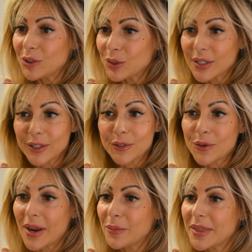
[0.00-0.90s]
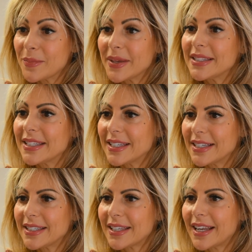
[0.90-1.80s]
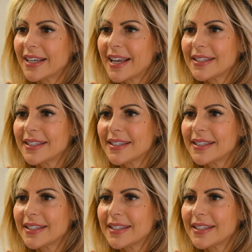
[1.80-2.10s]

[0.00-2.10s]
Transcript: you're still great with the business. And I